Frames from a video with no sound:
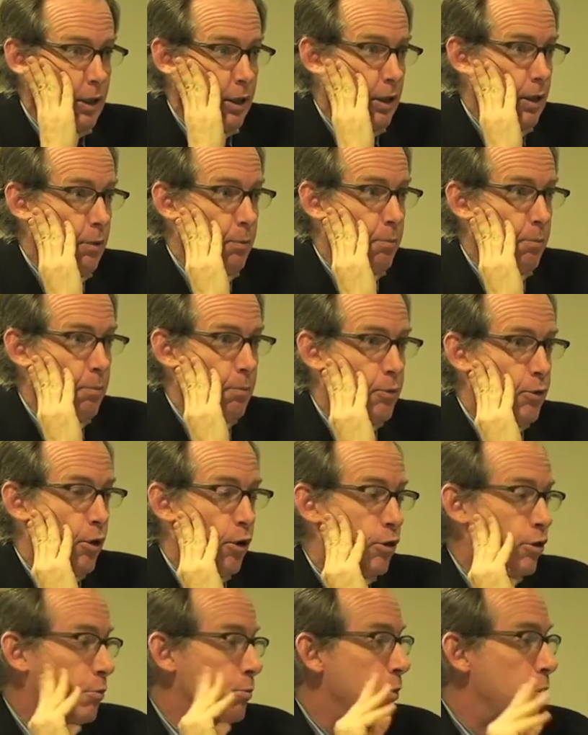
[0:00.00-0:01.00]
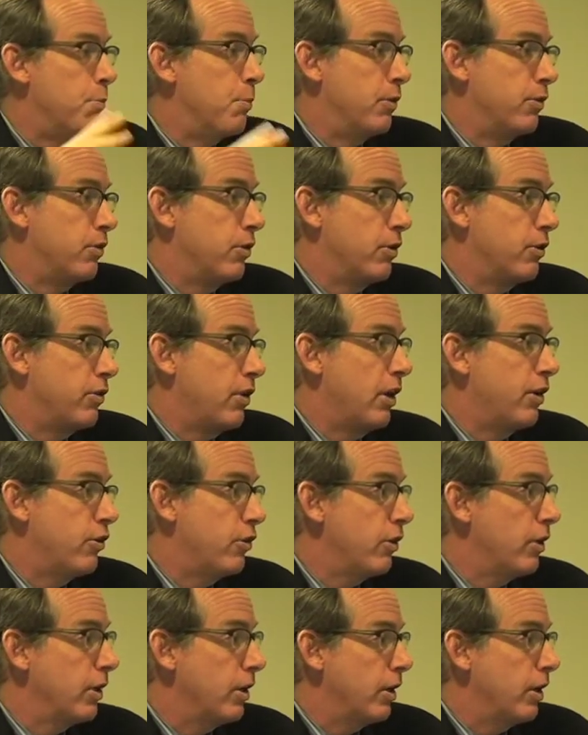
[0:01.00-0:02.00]
um, social movements of the
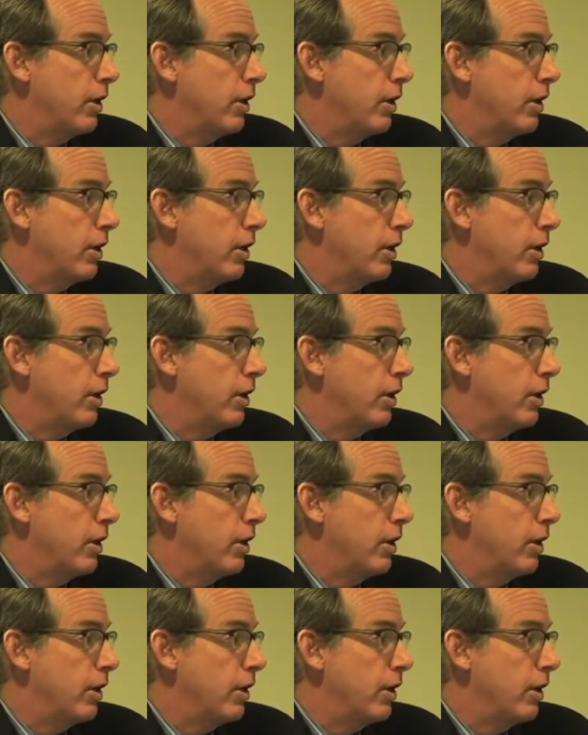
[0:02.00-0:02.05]
century.